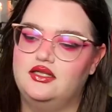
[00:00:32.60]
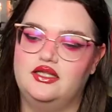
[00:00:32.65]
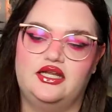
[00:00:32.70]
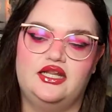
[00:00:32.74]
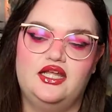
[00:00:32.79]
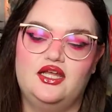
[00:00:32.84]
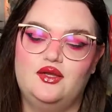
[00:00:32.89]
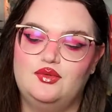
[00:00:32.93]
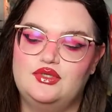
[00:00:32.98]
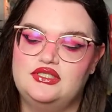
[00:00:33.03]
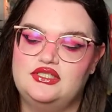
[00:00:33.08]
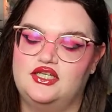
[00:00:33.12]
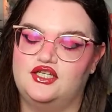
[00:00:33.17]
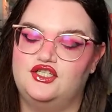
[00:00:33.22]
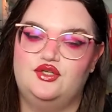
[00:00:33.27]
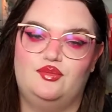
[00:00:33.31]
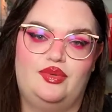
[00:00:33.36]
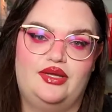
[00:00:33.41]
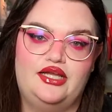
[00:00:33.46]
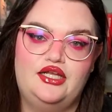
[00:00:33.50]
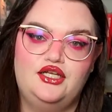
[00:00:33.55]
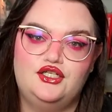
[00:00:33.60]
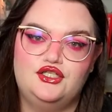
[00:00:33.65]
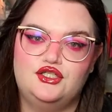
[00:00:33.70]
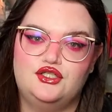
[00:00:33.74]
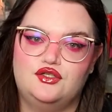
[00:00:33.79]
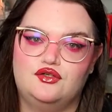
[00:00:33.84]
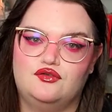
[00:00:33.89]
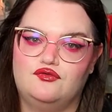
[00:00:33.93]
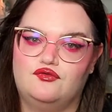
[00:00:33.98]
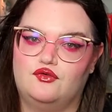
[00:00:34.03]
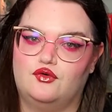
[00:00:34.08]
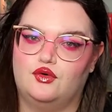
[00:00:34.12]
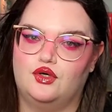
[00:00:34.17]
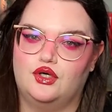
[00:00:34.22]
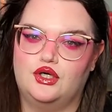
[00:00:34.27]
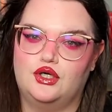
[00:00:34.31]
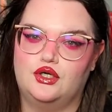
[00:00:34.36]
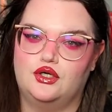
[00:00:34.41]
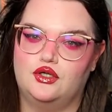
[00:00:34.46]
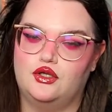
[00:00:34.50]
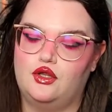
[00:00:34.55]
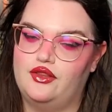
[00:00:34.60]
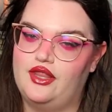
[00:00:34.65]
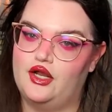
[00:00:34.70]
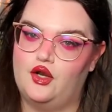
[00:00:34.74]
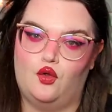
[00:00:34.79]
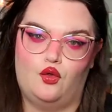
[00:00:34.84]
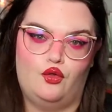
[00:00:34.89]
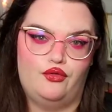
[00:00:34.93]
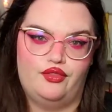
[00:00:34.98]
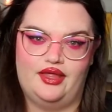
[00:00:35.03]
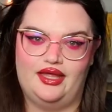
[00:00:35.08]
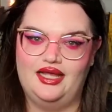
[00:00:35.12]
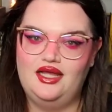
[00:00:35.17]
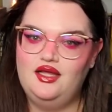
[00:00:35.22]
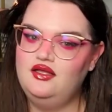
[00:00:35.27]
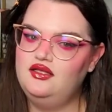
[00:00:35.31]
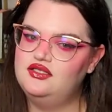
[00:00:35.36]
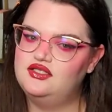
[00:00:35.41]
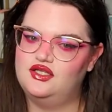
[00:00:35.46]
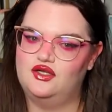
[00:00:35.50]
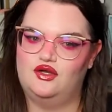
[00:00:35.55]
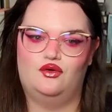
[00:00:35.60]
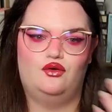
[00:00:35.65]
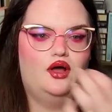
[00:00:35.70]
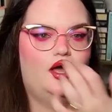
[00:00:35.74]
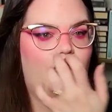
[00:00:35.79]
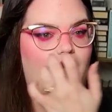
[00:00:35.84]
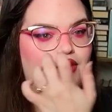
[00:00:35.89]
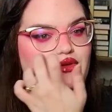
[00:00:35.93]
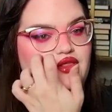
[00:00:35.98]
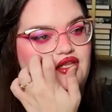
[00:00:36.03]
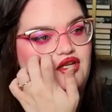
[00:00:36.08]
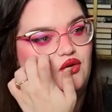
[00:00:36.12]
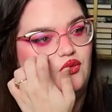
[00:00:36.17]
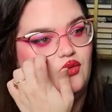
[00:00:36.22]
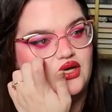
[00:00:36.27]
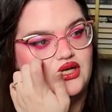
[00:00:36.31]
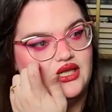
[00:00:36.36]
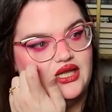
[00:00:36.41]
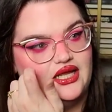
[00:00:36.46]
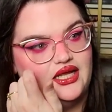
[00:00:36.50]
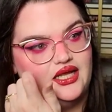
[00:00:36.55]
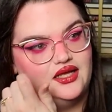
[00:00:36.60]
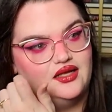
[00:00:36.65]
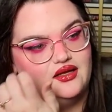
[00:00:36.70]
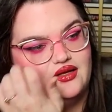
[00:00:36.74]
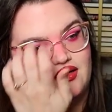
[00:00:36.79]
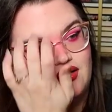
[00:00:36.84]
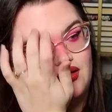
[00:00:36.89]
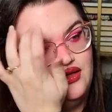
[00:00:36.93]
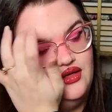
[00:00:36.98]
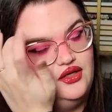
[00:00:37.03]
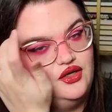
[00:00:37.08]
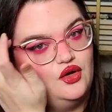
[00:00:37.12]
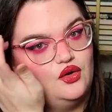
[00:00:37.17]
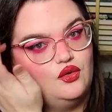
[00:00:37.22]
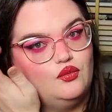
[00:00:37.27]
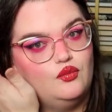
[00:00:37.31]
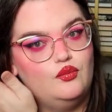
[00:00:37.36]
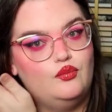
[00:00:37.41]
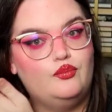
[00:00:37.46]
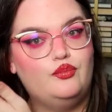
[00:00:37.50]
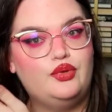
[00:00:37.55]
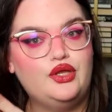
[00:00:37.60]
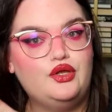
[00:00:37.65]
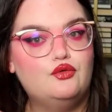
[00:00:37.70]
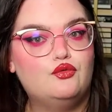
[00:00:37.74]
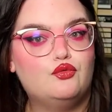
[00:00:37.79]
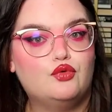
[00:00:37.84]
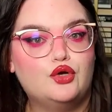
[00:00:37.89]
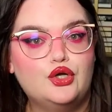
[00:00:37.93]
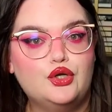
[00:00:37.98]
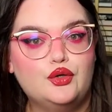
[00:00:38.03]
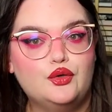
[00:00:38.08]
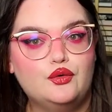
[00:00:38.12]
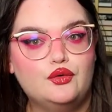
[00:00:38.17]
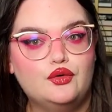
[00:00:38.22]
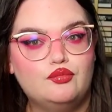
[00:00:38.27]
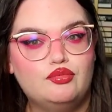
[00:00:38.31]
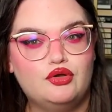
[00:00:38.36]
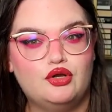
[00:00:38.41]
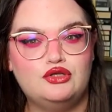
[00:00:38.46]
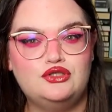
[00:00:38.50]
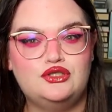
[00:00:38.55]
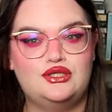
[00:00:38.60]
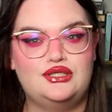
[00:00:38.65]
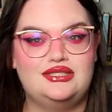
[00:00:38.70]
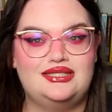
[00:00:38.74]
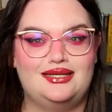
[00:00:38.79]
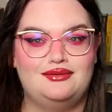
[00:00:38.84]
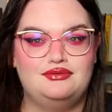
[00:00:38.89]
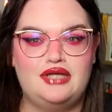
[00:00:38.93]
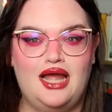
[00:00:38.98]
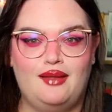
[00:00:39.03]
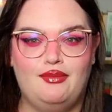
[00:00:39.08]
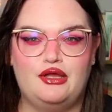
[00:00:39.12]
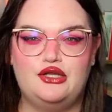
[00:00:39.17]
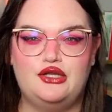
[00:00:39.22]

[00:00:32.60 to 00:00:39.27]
Lydia was such a bitch for that whole thing. So I really don't wanna like, you know, be rude, but also at the same time,